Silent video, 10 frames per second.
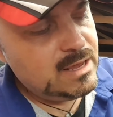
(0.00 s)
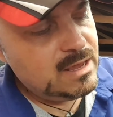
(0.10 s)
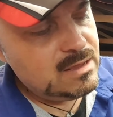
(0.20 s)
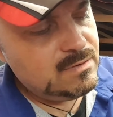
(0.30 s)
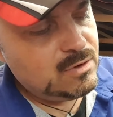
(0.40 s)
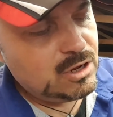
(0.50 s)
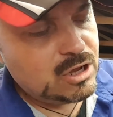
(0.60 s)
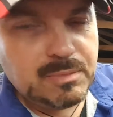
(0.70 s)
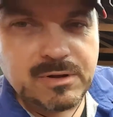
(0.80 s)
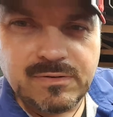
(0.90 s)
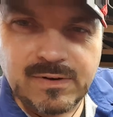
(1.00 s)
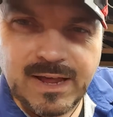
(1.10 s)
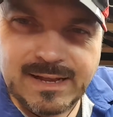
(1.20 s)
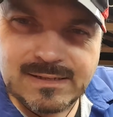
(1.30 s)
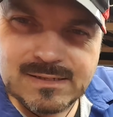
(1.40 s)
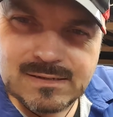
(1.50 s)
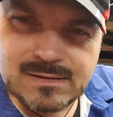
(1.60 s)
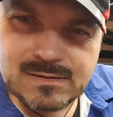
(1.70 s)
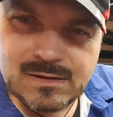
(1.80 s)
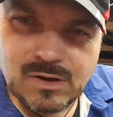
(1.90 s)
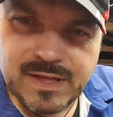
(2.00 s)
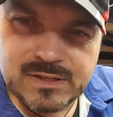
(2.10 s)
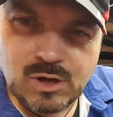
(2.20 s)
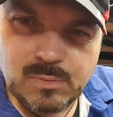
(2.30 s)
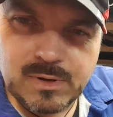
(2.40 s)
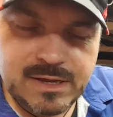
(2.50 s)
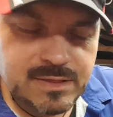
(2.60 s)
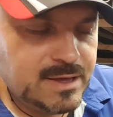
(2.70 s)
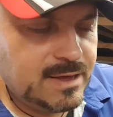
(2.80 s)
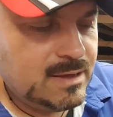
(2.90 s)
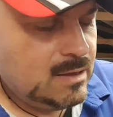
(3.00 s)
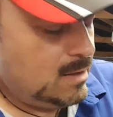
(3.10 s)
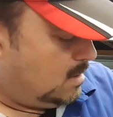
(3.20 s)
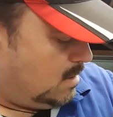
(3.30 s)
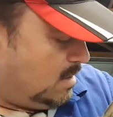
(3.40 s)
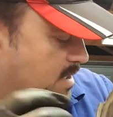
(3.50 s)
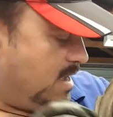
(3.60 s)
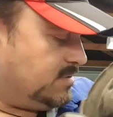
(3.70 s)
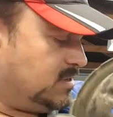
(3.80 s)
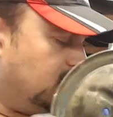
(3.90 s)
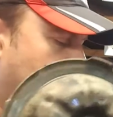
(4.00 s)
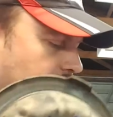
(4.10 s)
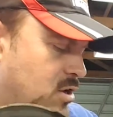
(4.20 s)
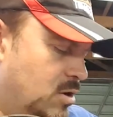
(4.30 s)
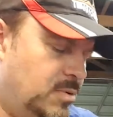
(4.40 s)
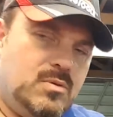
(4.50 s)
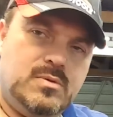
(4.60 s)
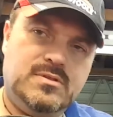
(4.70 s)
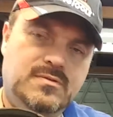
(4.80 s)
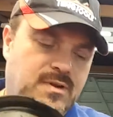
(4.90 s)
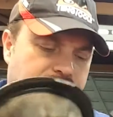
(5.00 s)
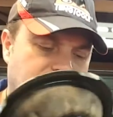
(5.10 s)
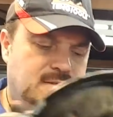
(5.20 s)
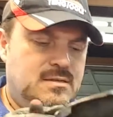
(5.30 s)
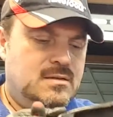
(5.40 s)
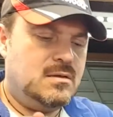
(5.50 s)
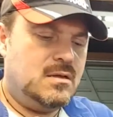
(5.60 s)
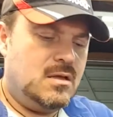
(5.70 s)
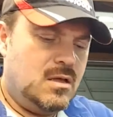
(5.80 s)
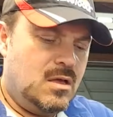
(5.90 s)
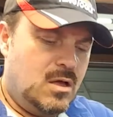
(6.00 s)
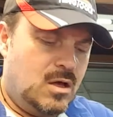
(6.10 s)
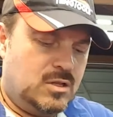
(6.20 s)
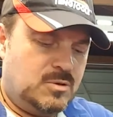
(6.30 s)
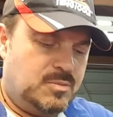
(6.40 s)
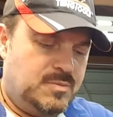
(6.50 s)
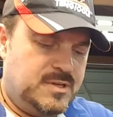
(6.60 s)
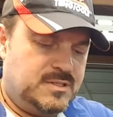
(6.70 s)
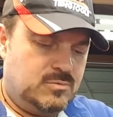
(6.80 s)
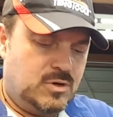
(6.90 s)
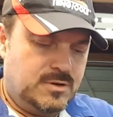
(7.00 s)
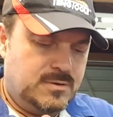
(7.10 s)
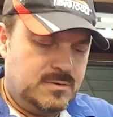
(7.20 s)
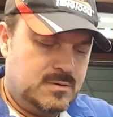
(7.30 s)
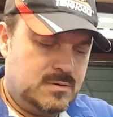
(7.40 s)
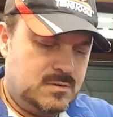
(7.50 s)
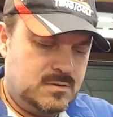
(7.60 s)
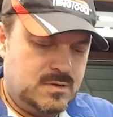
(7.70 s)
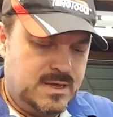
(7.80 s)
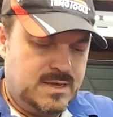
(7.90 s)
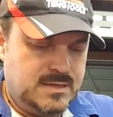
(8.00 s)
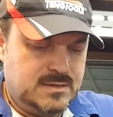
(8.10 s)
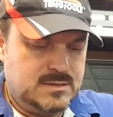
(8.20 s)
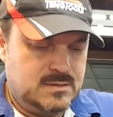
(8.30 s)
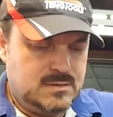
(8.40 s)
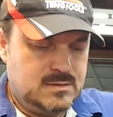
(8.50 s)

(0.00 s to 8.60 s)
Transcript: here you've got a couple of flats on that top plate there, and they have to line up with the flats on top of the piston rod. And